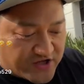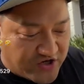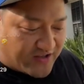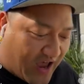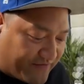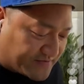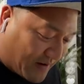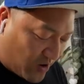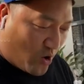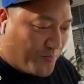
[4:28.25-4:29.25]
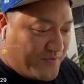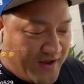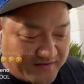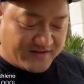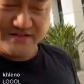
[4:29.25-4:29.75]
IG Live is my
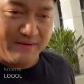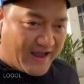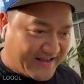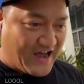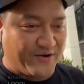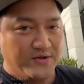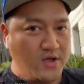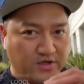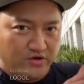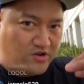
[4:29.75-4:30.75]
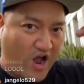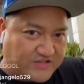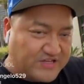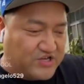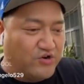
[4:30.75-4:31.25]
home. This is my account. You
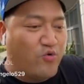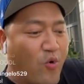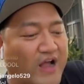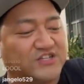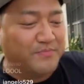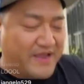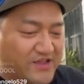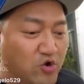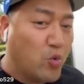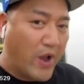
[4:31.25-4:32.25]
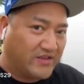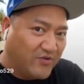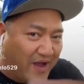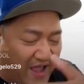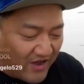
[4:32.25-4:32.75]
logged into to watch me. You
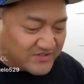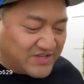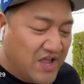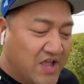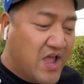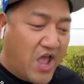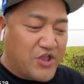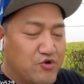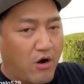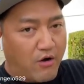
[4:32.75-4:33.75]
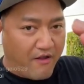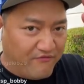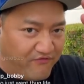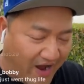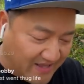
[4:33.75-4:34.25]
went to my house, and you are
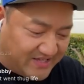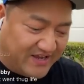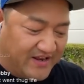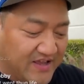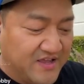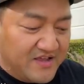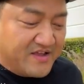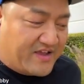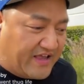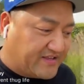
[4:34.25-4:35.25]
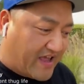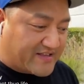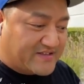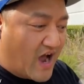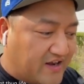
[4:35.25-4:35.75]
invited. It's
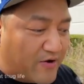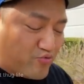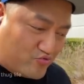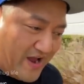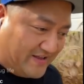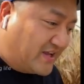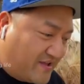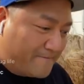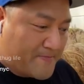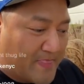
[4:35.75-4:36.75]
it's not a right.